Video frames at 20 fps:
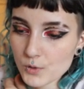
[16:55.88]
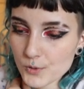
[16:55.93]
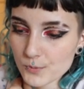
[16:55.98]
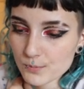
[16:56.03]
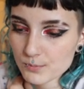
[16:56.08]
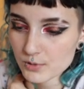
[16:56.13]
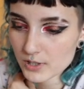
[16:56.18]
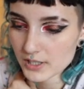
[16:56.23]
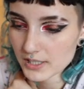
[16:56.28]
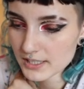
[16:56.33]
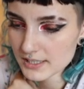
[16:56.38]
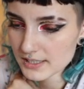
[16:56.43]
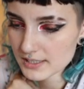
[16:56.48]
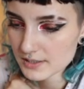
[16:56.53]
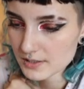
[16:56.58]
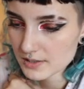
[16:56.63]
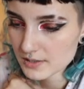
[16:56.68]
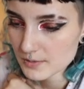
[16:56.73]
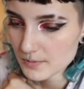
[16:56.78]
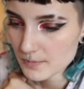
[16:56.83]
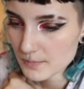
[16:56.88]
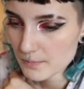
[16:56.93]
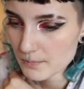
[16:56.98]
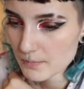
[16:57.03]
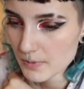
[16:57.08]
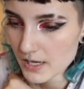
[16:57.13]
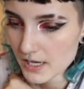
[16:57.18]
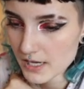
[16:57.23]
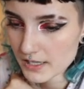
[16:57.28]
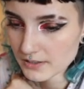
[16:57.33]
Won't Break
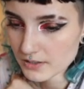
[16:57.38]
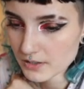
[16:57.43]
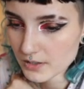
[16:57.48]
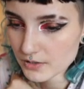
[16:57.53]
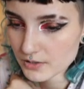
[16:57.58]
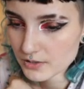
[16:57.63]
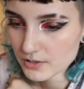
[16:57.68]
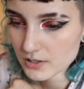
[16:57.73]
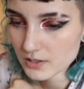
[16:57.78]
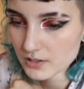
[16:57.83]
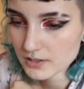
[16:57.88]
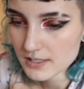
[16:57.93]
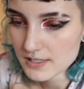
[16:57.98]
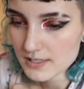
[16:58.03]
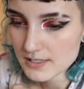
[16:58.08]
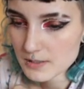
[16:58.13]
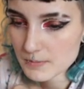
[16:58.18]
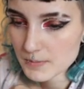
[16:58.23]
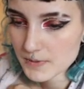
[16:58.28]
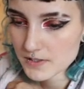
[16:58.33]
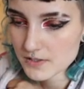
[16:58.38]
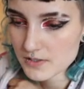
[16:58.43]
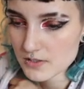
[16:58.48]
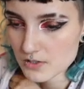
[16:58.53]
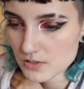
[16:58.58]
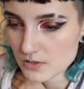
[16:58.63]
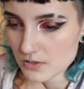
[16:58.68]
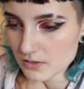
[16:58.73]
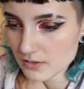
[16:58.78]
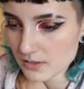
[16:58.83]
by an author called Isabel
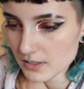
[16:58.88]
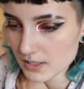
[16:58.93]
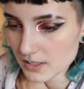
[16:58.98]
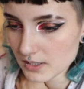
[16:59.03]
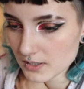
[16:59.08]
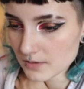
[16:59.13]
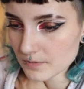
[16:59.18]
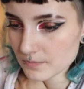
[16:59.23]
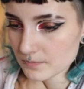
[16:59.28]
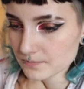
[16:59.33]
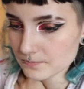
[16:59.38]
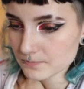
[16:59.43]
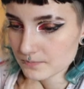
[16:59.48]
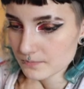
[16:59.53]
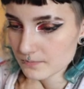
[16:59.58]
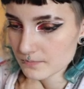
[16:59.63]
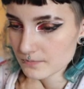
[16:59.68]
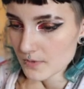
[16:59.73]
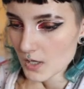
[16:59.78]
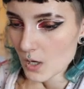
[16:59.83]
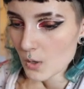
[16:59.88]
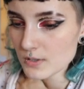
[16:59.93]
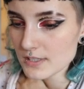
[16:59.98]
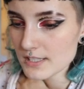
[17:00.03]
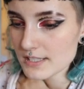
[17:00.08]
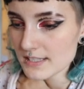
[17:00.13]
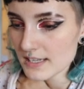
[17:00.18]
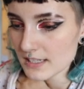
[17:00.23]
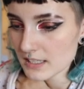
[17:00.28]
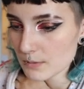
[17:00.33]
Sterling. Oh, it's
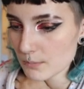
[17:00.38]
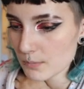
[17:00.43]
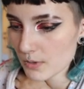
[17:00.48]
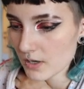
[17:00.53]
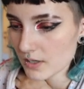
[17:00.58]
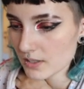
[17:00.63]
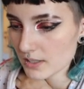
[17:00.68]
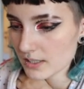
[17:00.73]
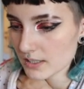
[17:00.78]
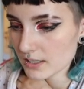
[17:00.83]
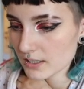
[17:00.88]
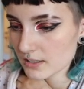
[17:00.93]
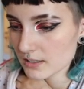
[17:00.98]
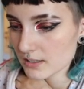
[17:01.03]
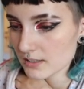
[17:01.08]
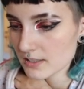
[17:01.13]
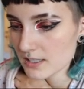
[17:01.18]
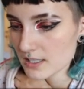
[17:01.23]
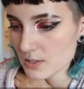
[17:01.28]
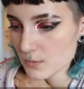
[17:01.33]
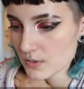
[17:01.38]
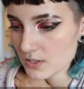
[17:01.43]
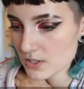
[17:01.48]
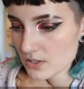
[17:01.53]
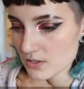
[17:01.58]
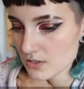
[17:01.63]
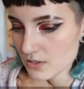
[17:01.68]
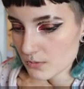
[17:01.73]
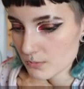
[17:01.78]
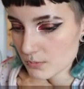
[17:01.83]
the second part in These
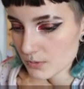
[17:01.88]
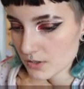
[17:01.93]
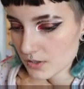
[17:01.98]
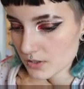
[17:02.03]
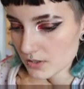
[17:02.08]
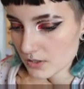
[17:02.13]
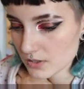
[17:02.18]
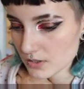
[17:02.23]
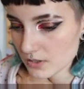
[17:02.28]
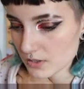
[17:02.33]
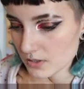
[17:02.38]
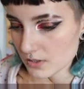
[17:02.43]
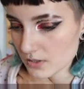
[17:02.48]
Witches Don't Burn.